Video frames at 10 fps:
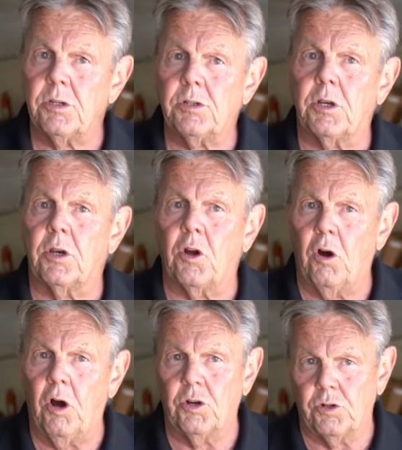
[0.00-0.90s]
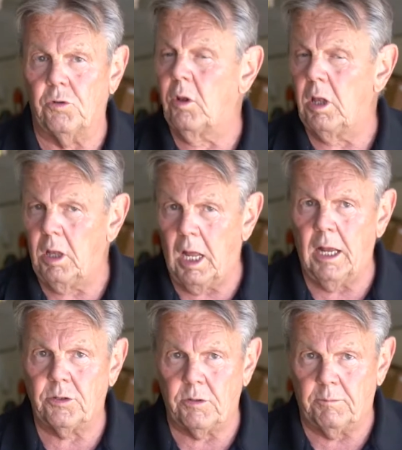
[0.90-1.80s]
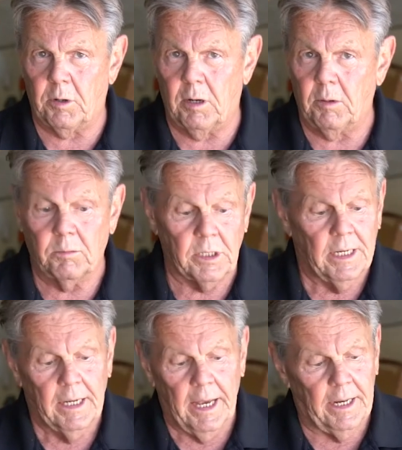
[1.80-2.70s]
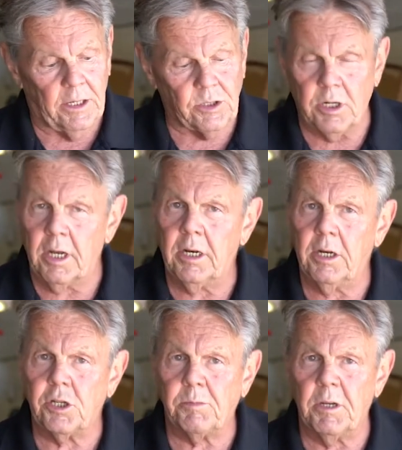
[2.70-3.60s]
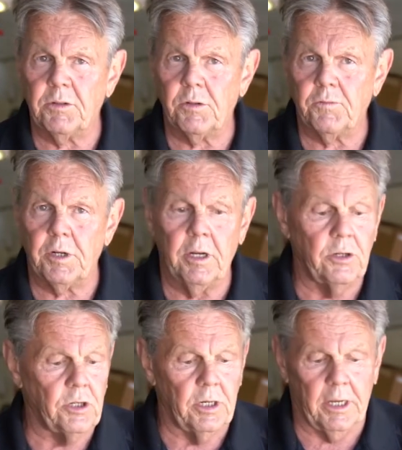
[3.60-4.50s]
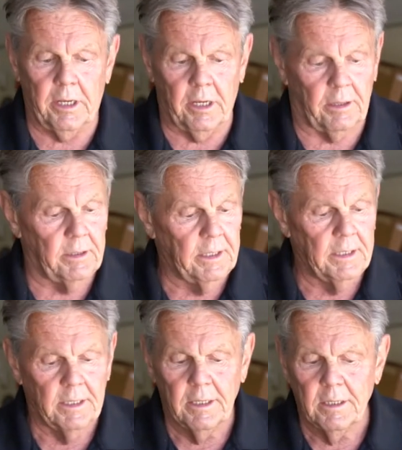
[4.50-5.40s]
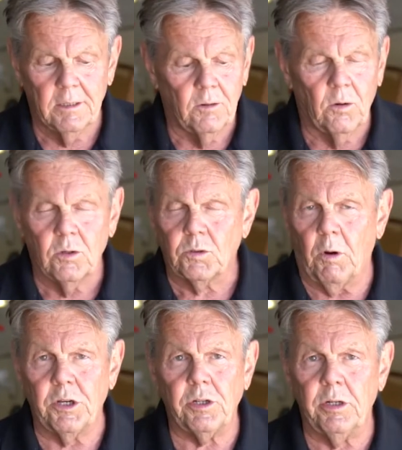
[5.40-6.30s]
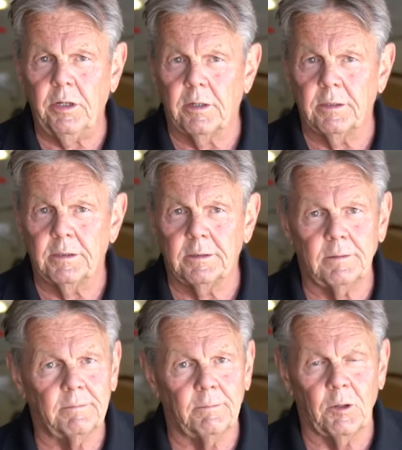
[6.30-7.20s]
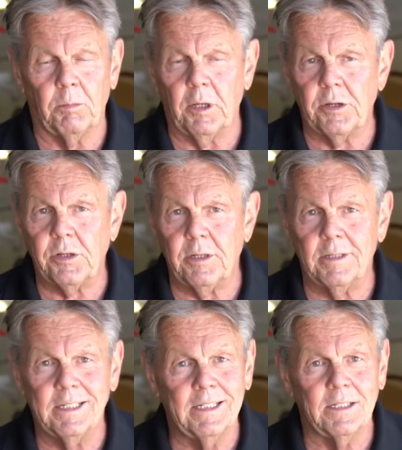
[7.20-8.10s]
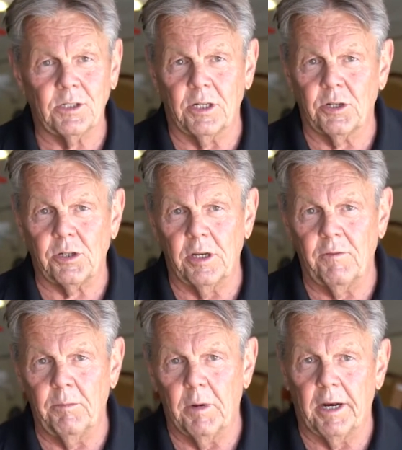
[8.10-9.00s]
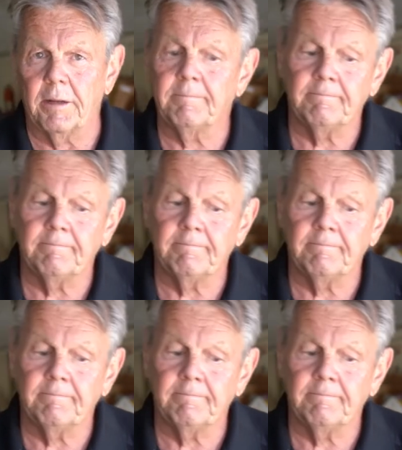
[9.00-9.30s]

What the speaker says: this can cause you lots of problems. And it's not an expensive change. Again, twice a year. Replace it, it's going to save you money.